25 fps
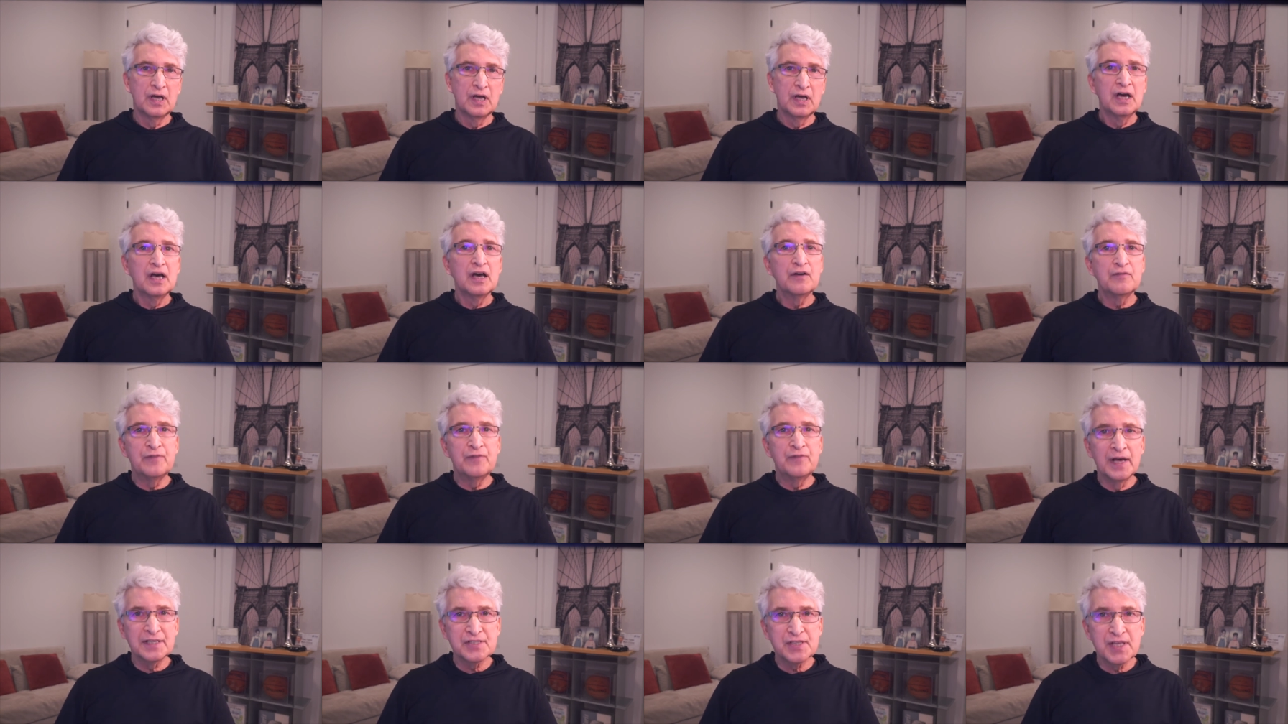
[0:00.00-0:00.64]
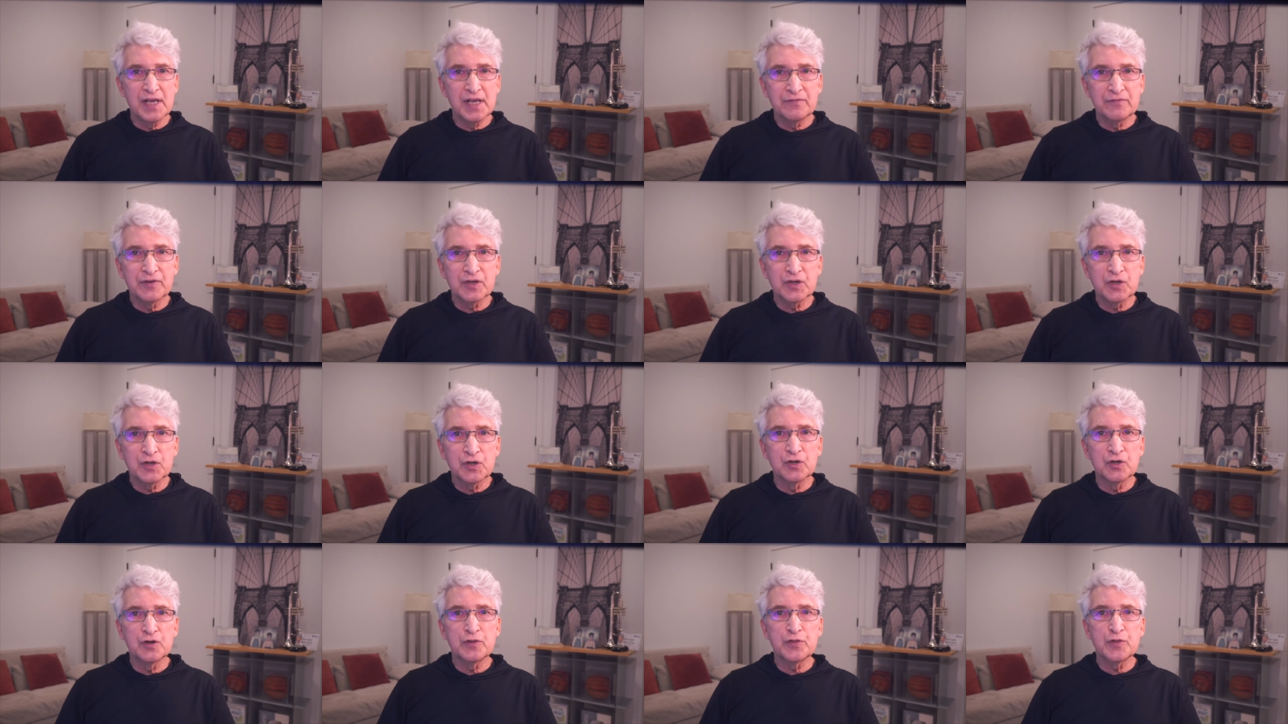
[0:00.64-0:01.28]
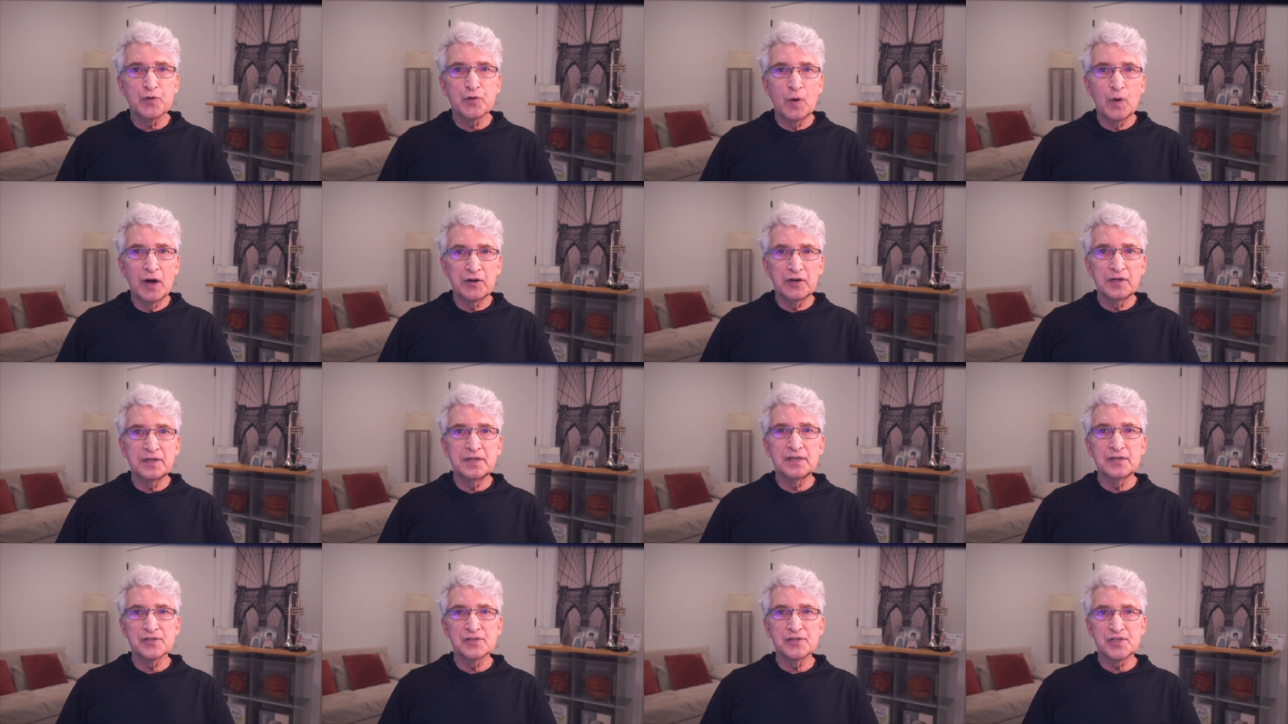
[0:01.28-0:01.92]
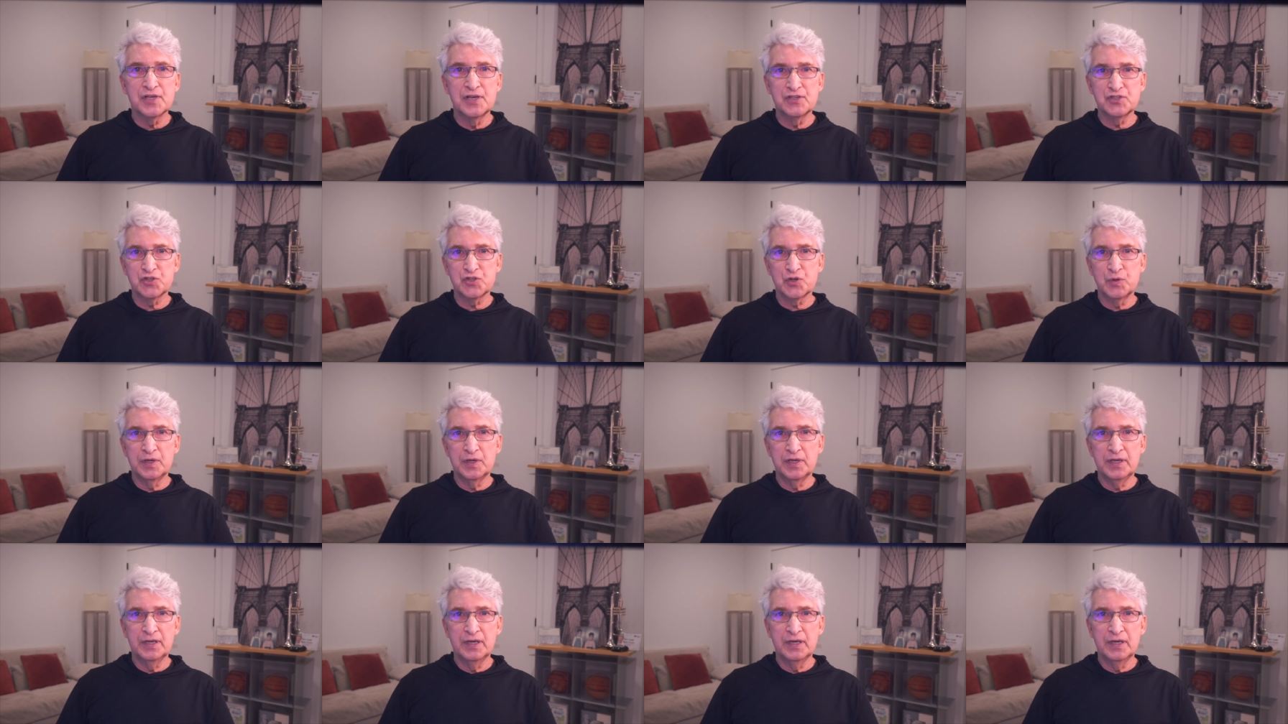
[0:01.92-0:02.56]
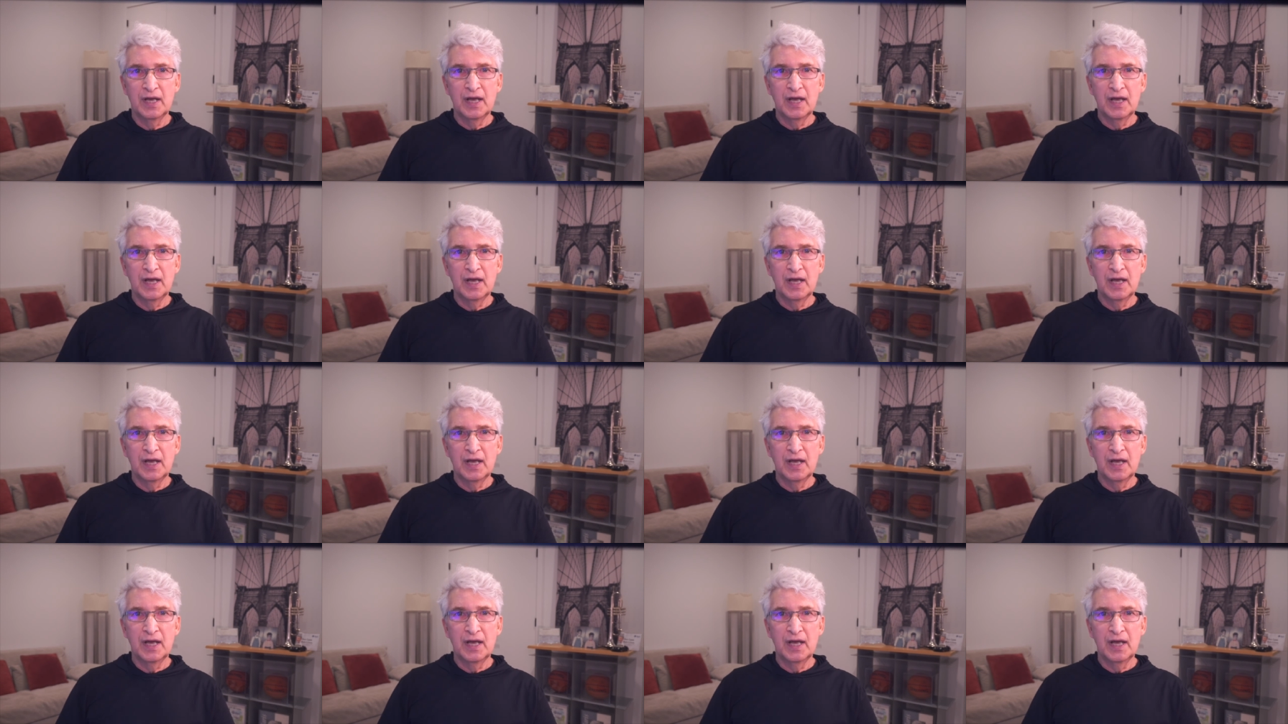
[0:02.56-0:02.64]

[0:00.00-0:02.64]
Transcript: events that have occurred throughout a deal's history,